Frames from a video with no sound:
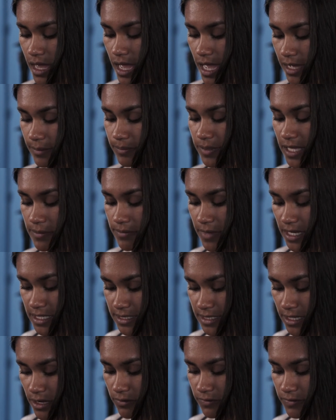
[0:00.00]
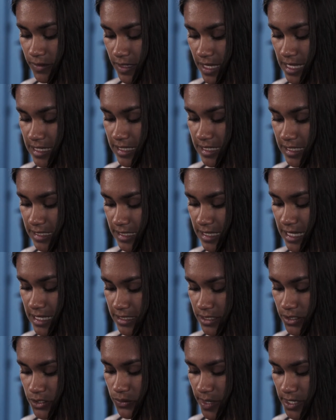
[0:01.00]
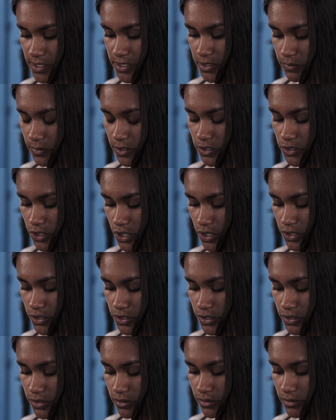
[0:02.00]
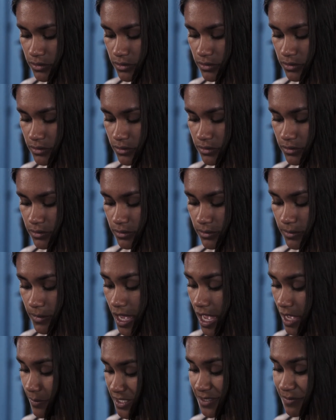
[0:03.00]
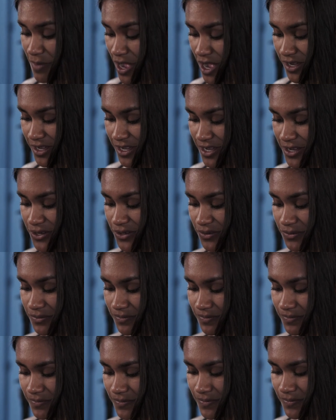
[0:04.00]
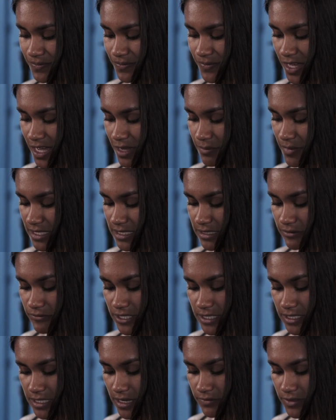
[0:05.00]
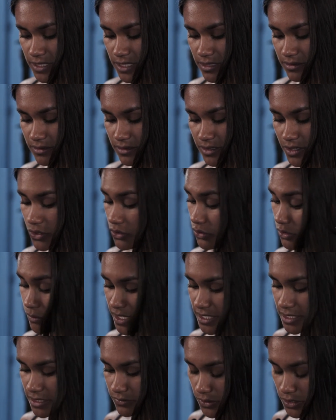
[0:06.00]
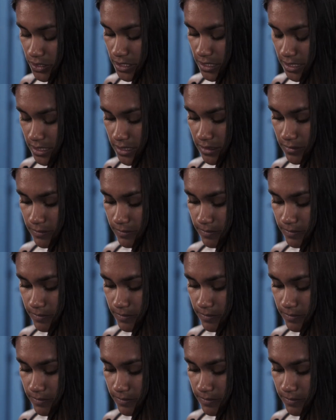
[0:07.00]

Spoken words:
I blame myself for getting into that situation with Josh. I'm a smart girl. I must have deserved it, or must have wanted it.